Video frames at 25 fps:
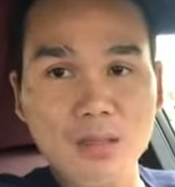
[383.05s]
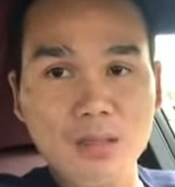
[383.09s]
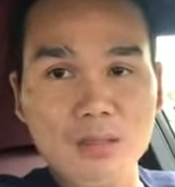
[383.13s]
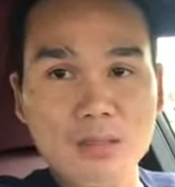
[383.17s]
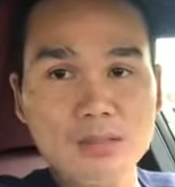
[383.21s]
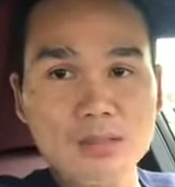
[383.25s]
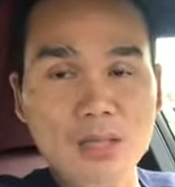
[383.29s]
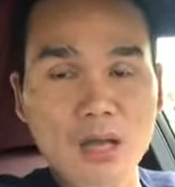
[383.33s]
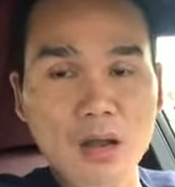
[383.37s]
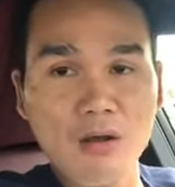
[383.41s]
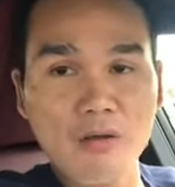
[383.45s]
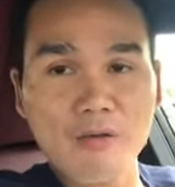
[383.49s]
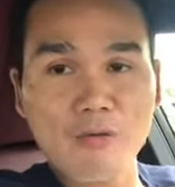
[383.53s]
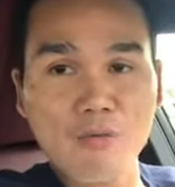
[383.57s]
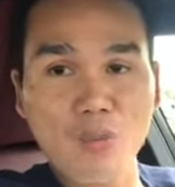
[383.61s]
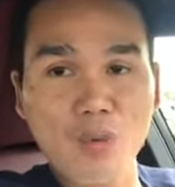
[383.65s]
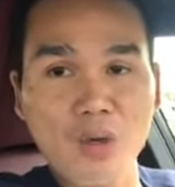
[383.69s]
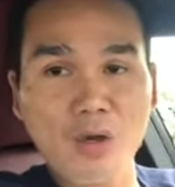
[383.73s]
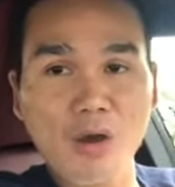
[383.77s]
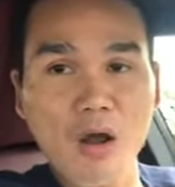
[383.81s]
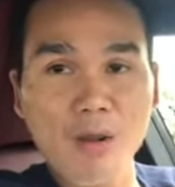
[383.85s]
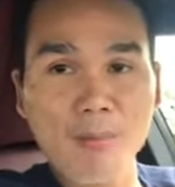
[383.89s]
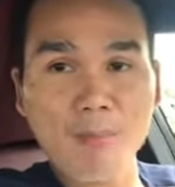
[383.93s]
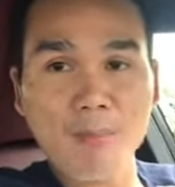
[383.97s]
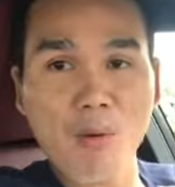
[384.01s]
so if
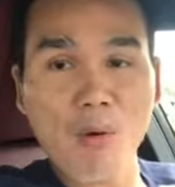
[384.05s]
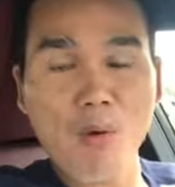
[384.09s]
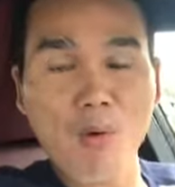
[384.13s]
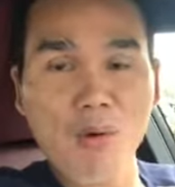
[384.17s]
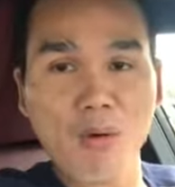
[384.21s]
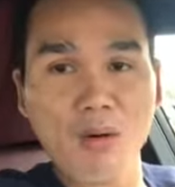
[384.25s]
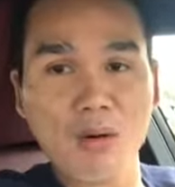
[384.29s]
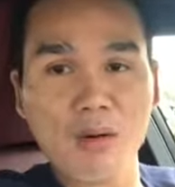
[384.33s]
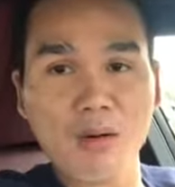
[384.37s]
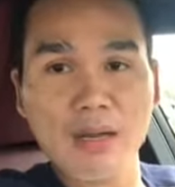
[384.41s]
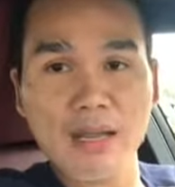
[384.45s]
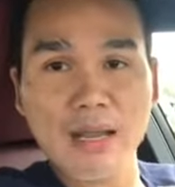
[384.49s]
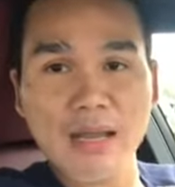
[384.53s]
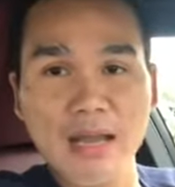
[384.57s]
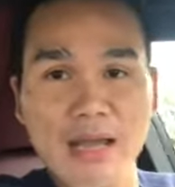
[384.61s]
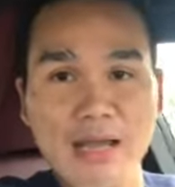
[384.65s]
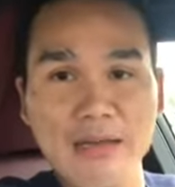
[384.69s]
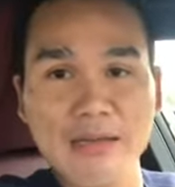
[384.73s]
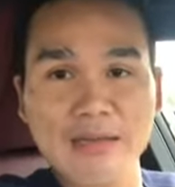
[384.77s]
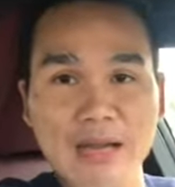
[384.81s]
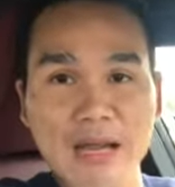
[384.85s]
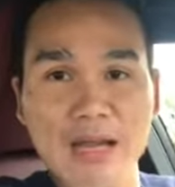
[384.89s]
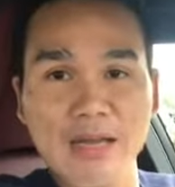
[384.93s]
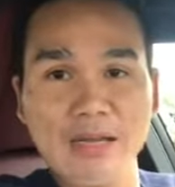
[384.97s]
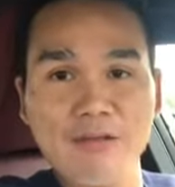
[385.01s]
we're on board
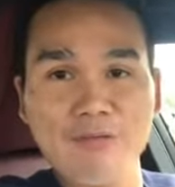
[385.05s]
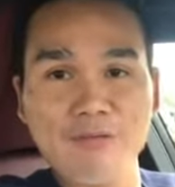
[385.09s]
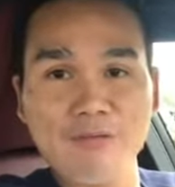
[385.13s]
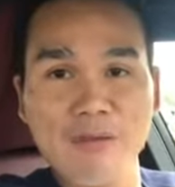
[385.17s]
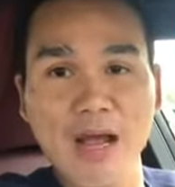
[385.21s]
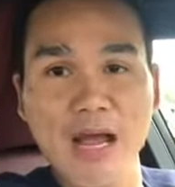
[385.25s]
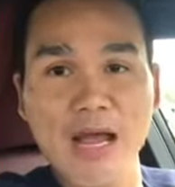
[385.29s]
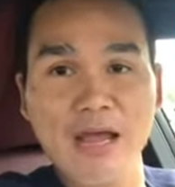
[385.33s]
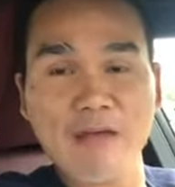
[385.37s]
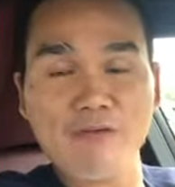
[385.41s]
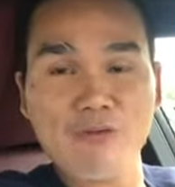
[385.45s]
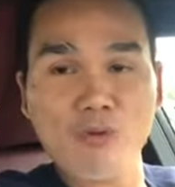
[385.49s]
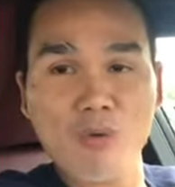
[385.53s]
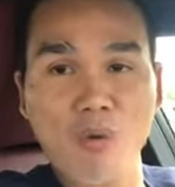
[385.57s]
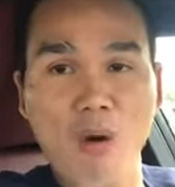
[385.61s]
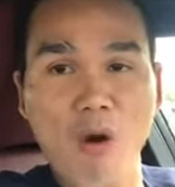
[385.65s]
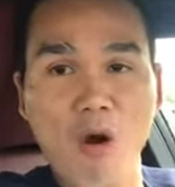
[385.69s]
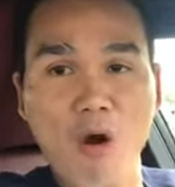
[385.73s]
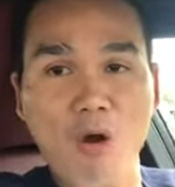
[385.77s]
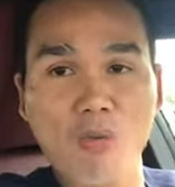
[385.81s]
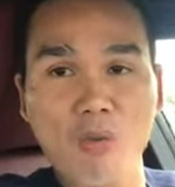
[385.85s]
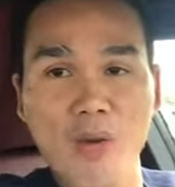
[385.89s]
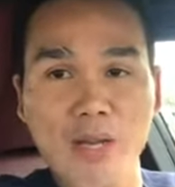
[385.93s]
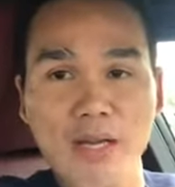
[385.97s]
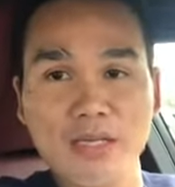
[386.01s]
at 95, you
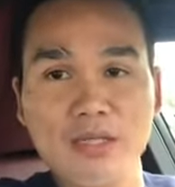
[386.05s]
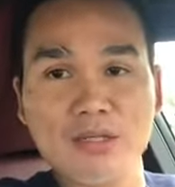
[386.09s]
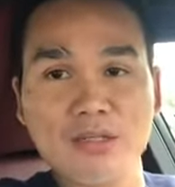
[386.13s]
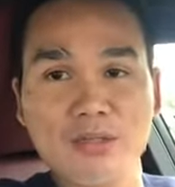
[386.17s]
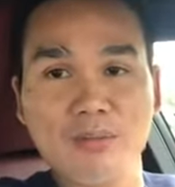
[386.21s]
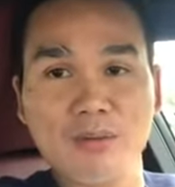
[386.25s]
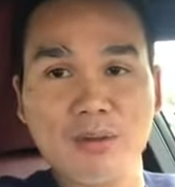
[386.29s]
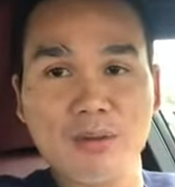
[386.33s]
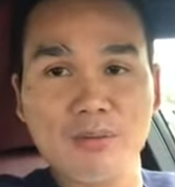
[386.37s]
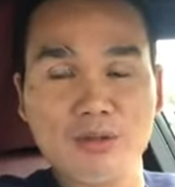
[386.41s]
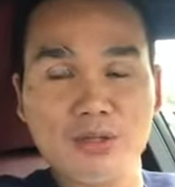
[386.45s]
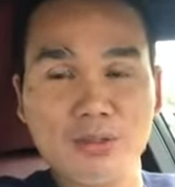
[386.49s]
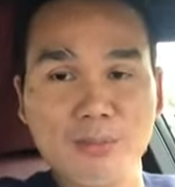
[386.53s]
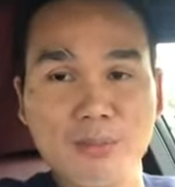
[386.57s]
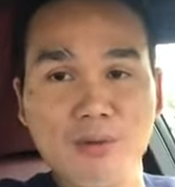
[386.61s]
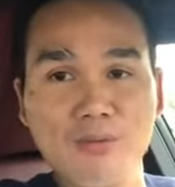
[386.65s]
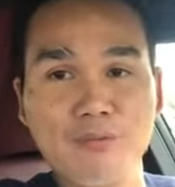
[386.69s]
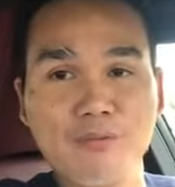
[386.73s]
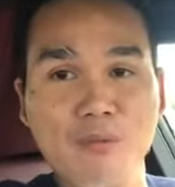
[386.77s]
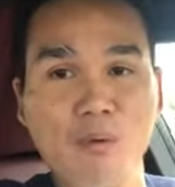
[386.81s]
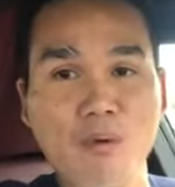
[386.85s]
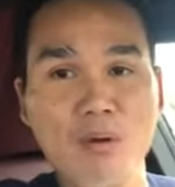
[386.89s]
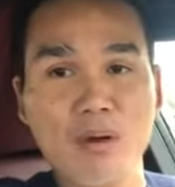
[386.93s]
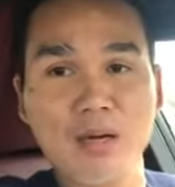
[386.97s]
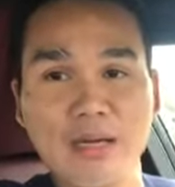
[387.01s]
are ready to
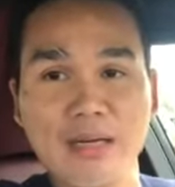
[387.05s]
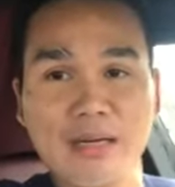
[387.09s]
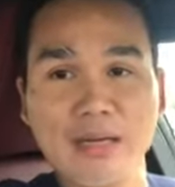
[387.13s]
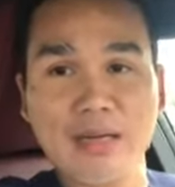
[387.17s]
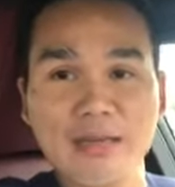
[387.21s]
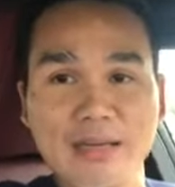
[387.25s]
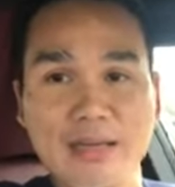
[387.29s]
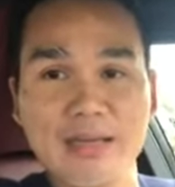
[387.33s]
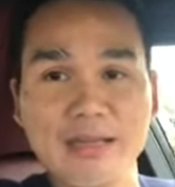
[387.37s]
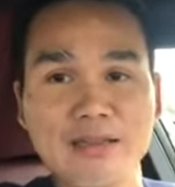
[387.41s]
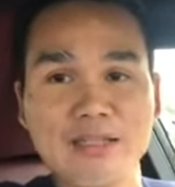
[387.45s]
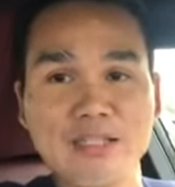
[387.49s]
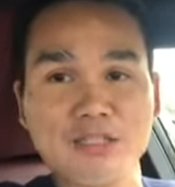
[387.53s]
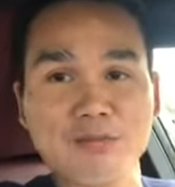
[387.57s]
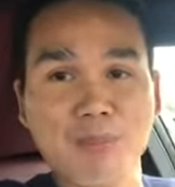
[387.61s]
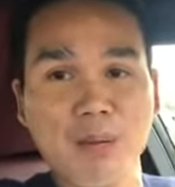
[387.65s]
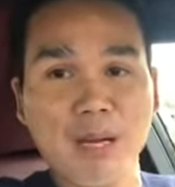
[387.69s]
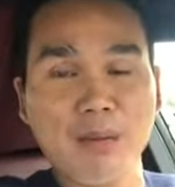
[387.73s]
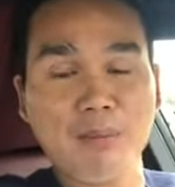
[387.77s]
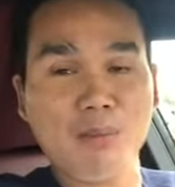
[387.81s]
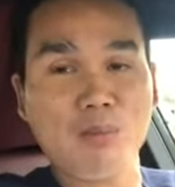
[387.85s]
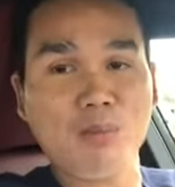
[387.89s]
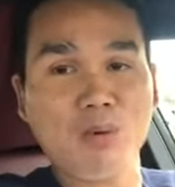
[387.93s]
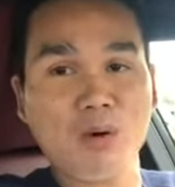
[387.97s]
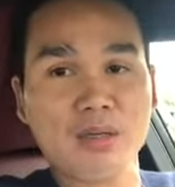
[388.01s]
move forward and get this
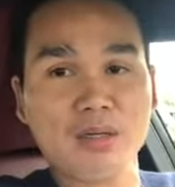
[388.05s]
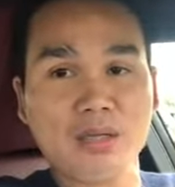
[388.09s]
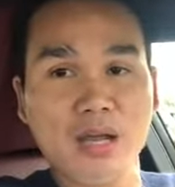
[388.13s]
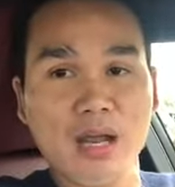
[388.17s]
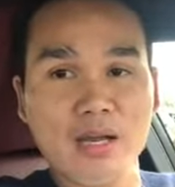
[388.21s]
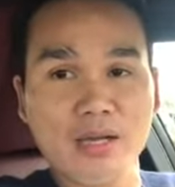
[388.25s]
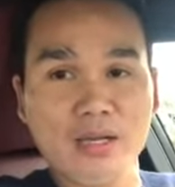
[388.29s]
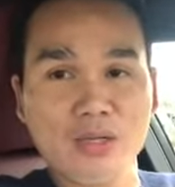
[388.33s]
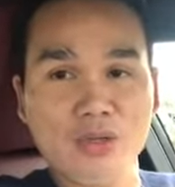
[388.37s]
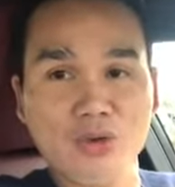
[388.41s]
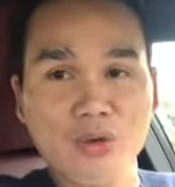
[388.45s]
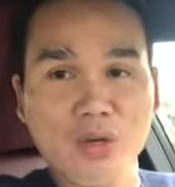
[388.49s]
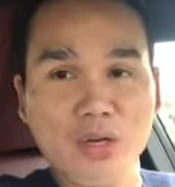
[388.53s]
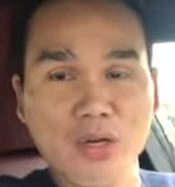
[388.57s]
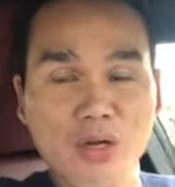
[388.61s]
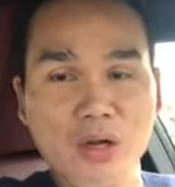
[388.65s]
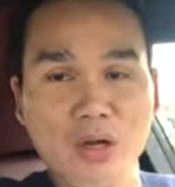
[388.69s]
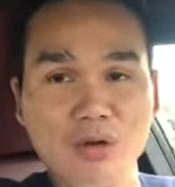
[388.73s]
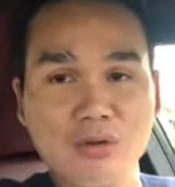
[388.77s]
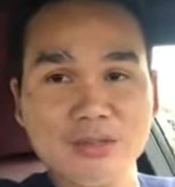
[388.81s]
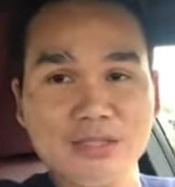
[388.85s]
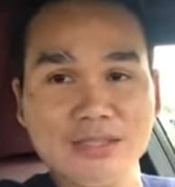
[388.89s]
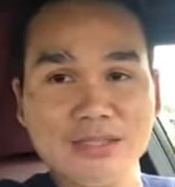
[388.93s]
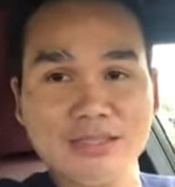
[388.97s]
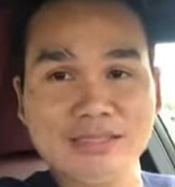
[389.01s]
paperwork done, and you can
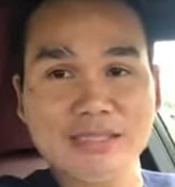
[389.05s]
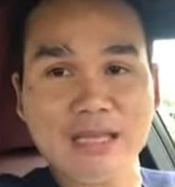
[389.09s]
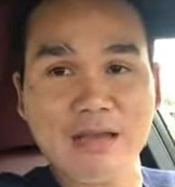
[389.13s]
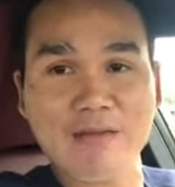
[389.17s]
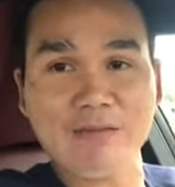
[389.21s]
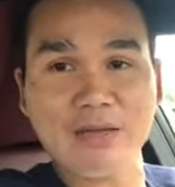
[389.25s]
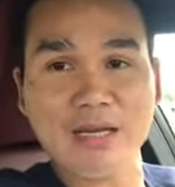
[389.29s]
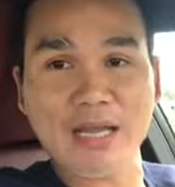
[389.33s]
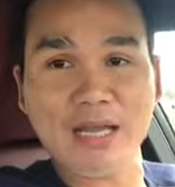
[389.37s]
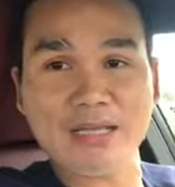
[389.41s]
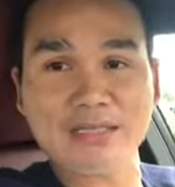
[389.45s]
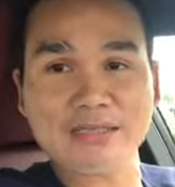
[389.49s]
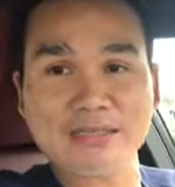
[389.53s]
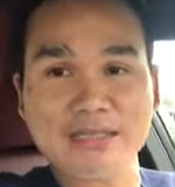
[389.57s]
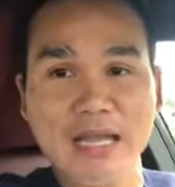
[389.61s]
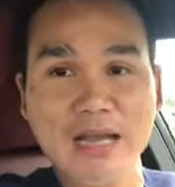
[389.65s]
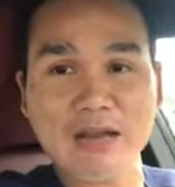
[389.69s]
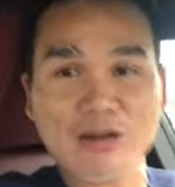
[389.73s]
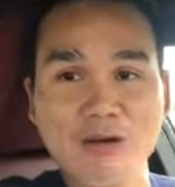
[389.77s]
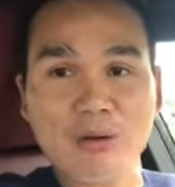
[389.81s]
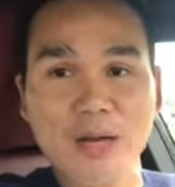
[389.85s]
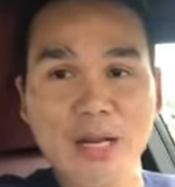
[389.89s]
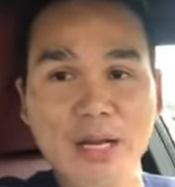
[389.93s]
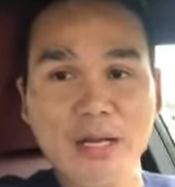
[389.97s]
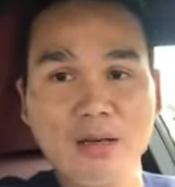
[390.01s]
close in 7 days. Is that
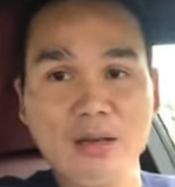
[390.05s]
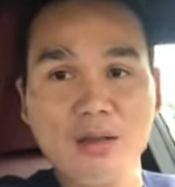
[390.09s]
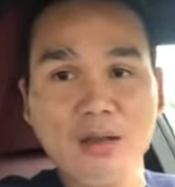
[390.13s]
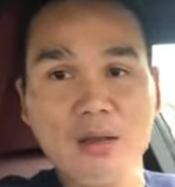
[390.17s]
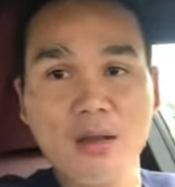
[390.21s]
correct?